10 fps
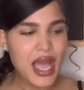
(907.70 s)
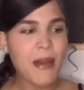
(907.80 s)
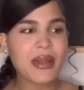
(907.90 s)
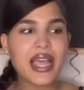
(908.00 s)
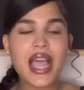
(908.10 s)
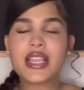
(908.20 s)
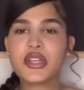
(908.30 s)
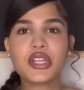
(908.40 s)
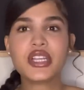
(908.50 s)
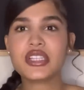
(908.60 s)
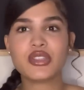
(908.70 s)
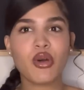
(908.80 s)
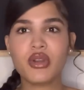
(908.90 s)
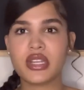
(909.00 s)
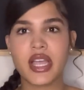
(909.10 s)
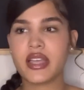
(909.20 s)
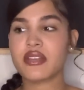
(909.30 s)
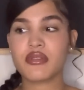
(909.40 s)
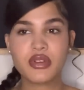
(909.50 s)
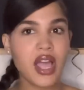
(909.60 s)
But like I literally told her like
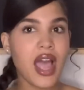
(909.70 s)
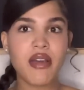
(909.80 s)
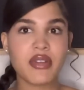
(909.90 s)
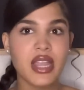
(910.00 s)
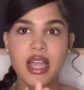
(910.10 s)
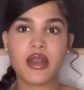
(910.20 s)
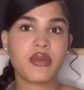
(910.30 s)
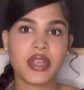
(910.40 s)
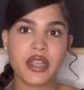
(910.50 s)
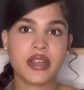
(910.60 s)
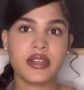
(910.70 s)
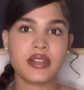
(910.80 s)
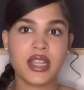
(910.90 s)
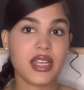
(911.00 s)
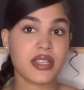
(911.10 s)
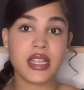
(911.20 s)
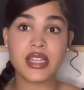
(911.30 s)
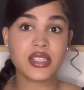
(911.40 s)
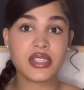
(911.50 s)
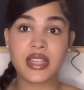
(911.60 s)
you can have it like I don't care like
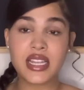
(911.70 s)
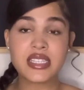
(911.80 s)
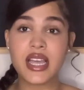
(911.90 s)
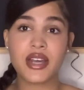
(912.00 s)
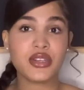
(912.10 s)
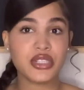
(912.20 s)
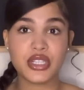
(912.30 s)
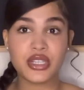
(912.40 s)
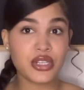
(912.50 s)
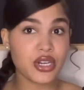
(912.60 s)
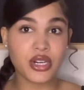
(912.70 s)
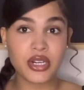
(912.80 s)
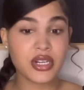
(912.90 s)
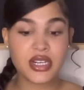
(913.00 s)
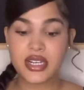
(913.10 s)
that's that's the energy you're